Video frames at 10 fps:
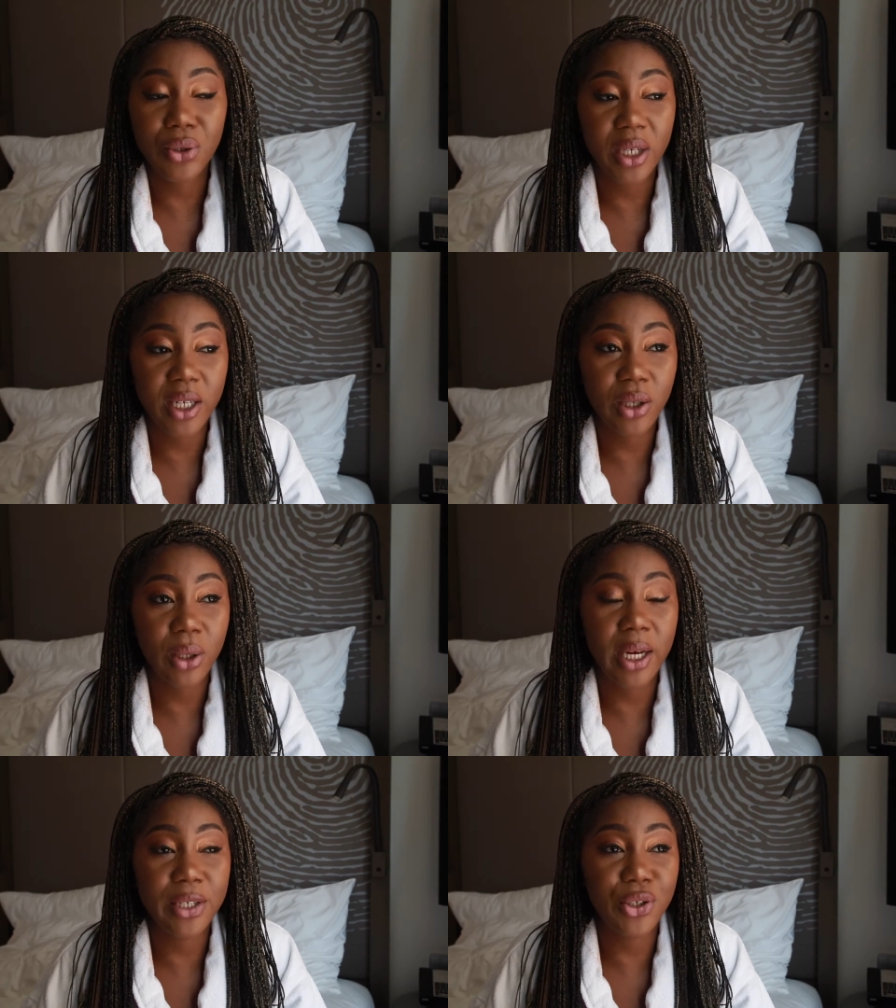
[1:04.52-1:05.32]

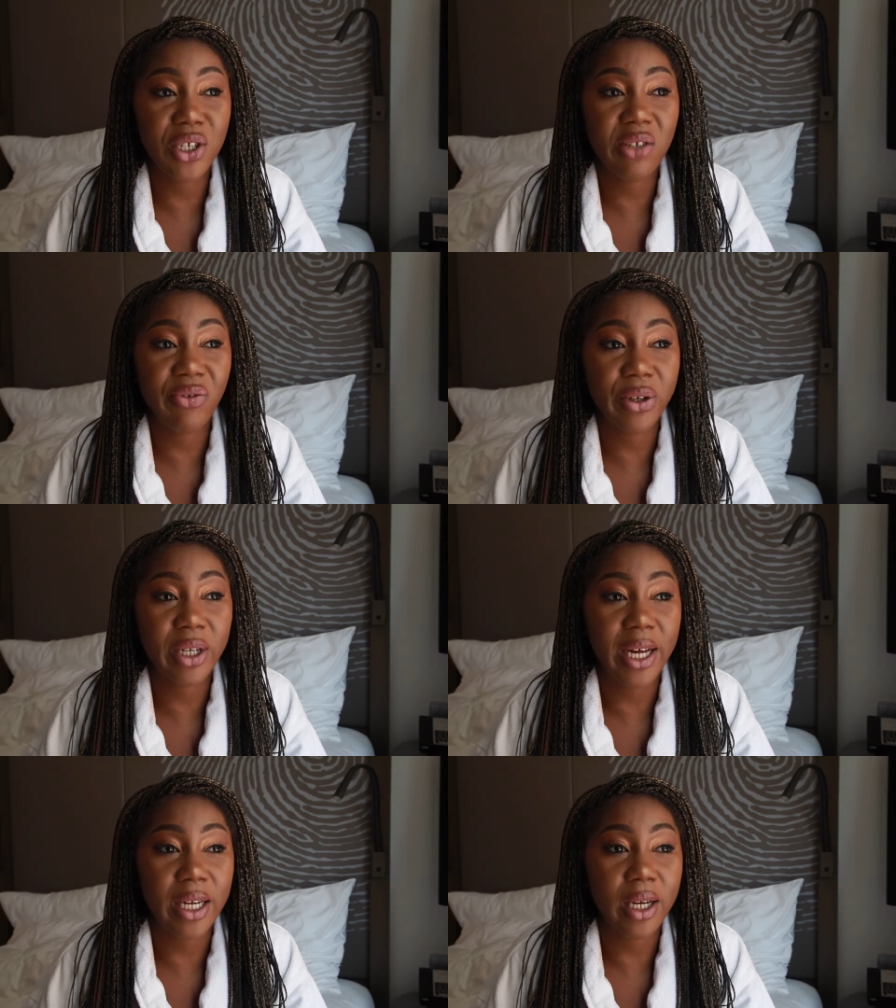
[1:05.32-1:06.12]
creator and you just feel
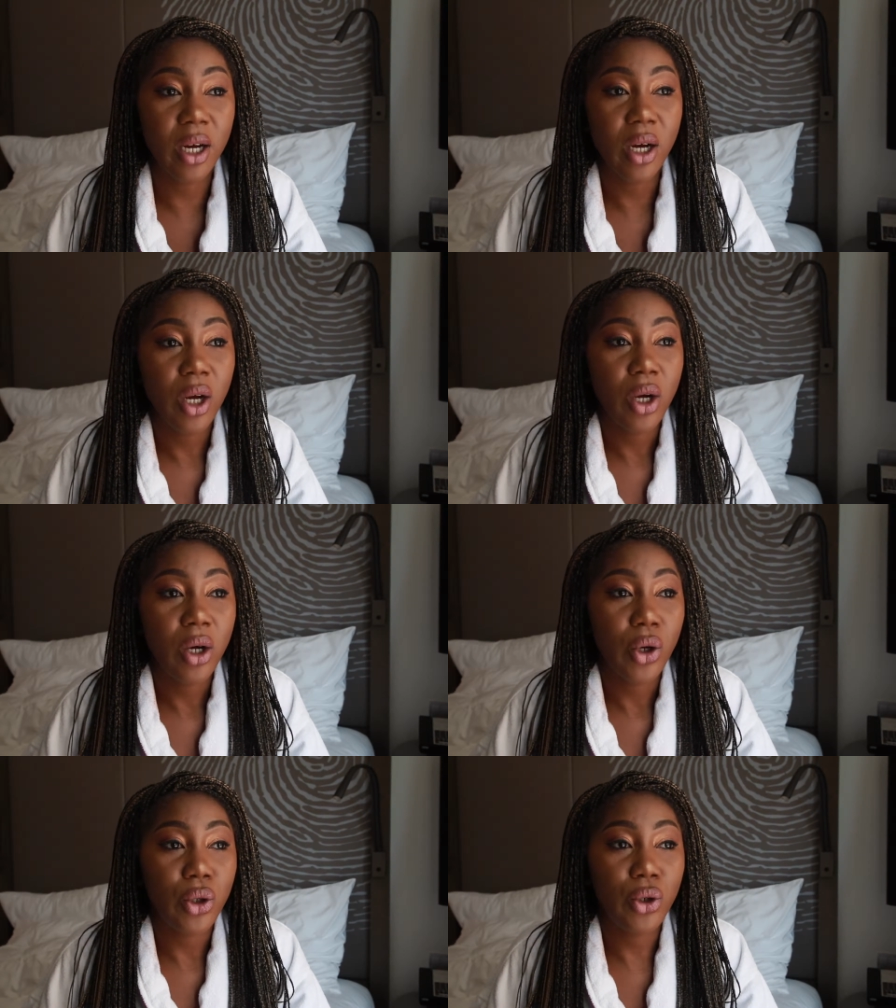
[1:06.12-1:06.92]
like
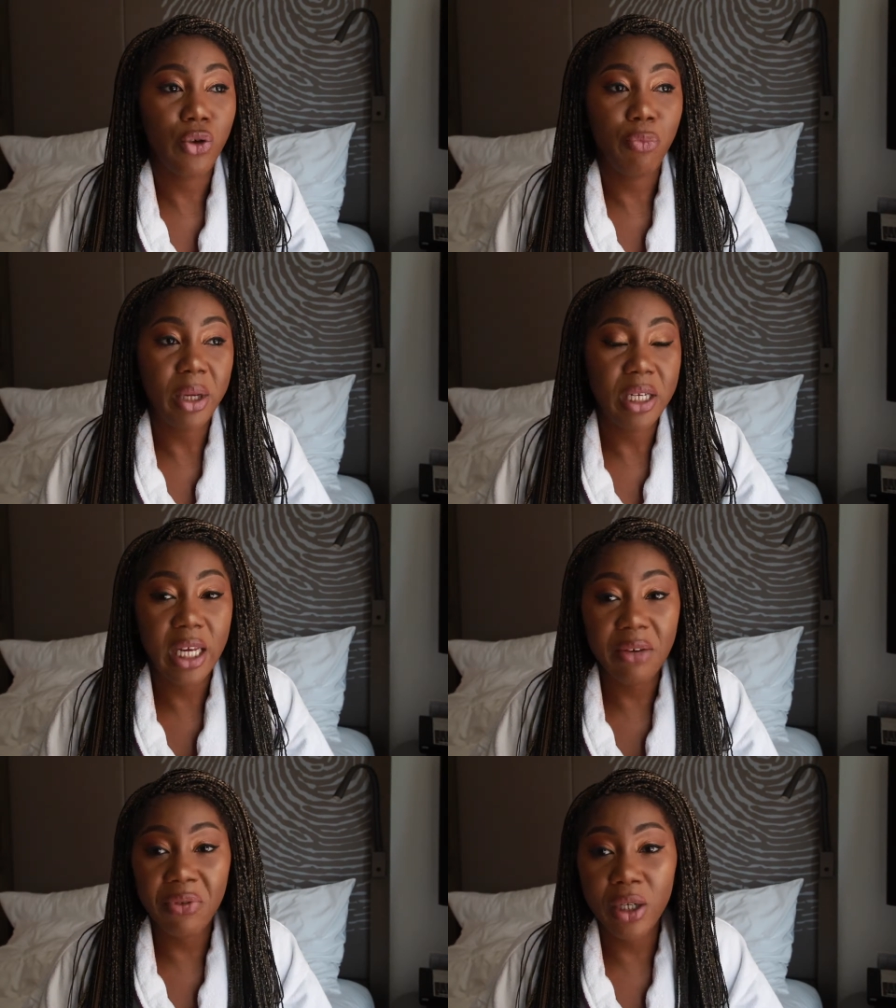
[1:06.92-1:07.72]
you've been
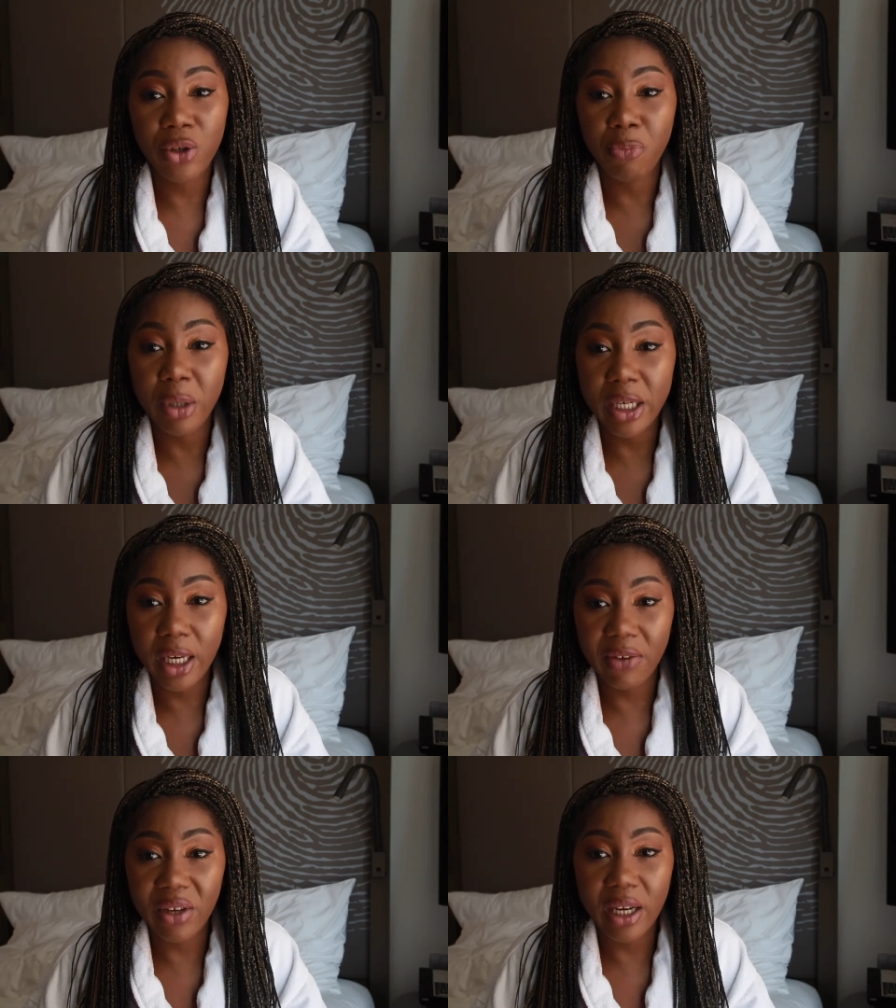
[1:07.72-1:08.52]
given and you've been
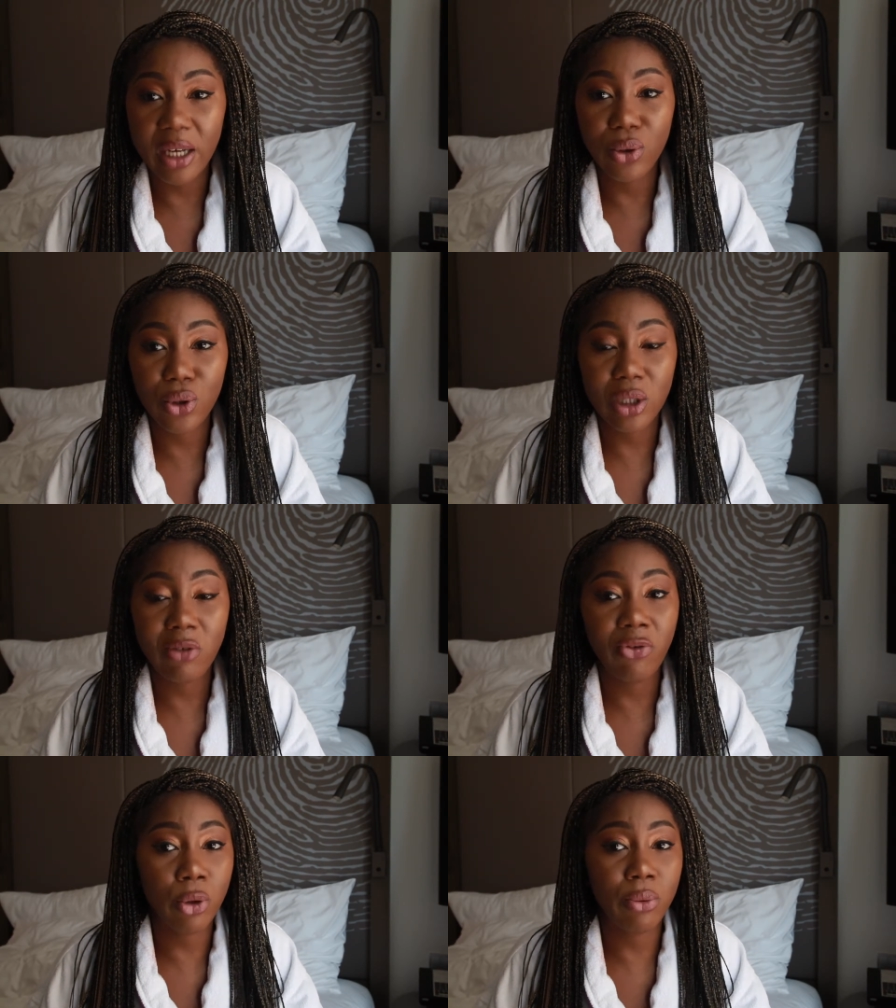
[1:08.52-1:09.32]
given and you
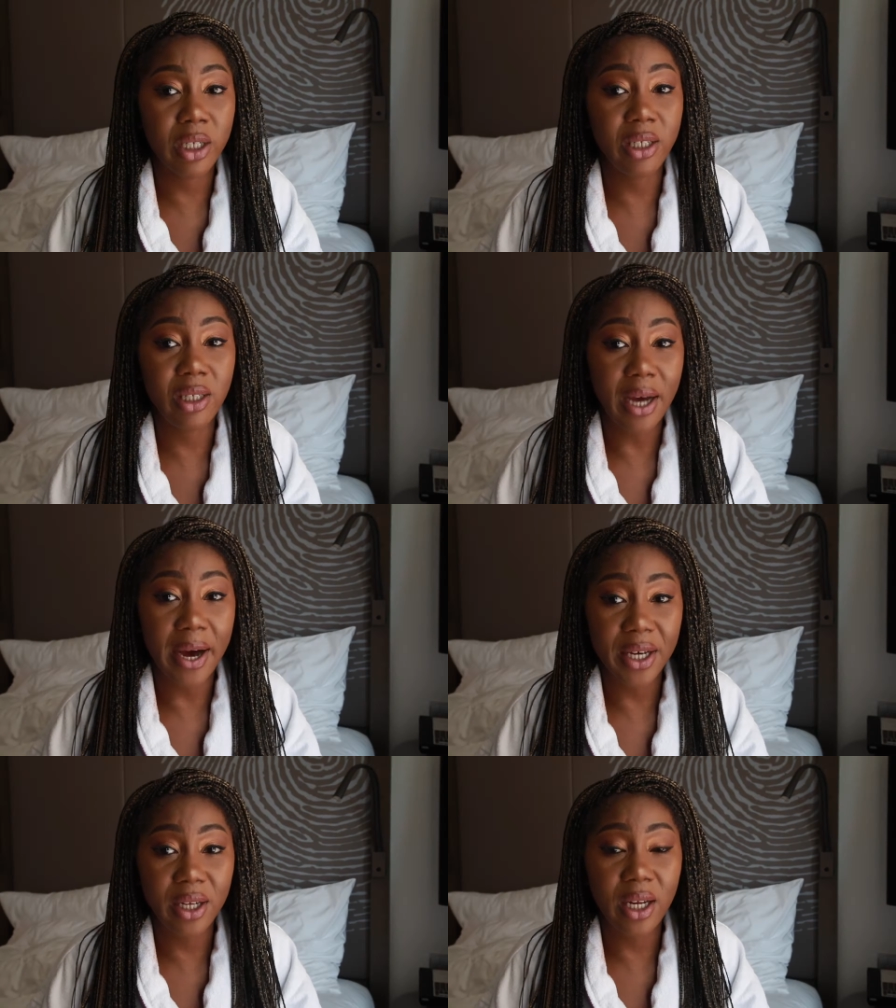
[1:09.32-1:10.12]
just feel really
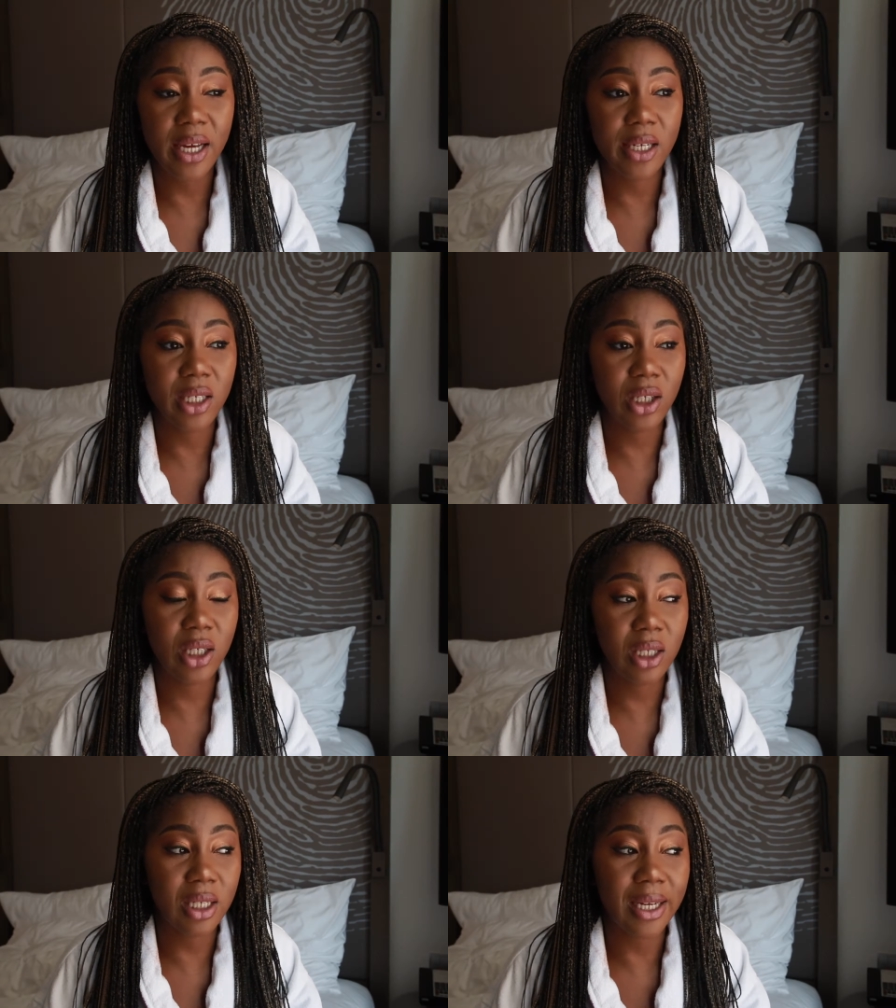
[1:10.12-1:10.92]
tired and it's
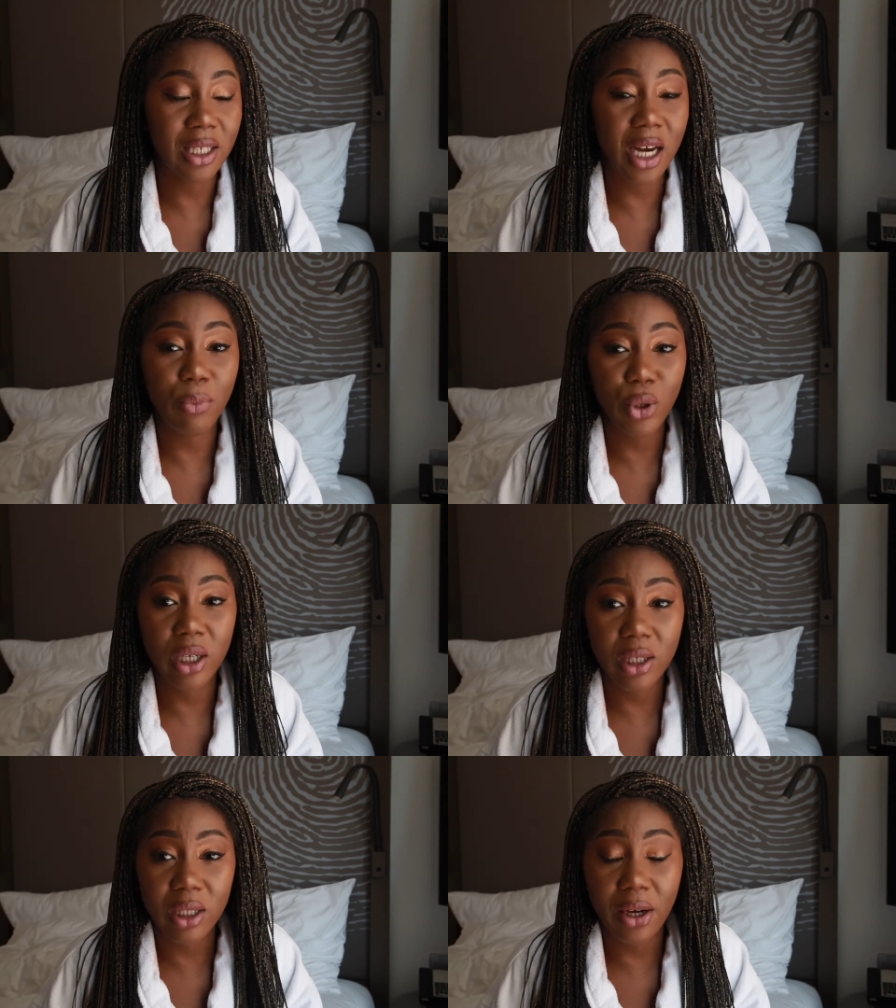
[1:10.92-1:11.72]
that time you
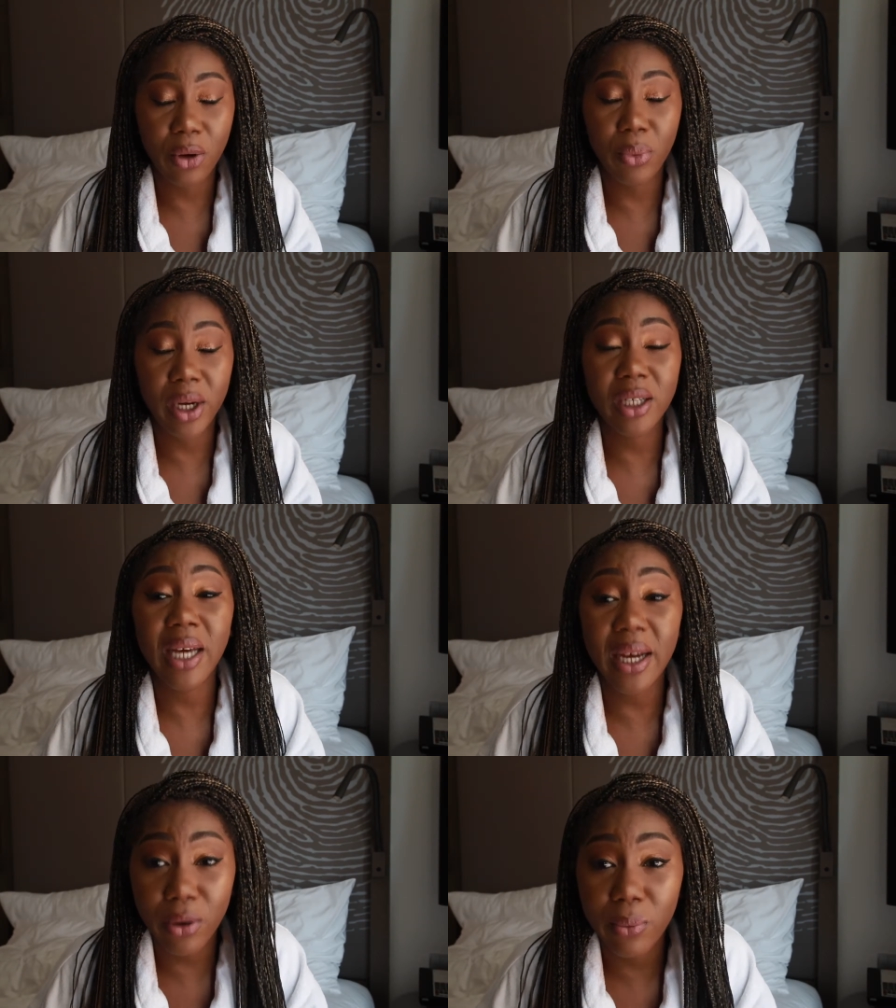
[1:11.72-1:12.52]
need to take a break, take a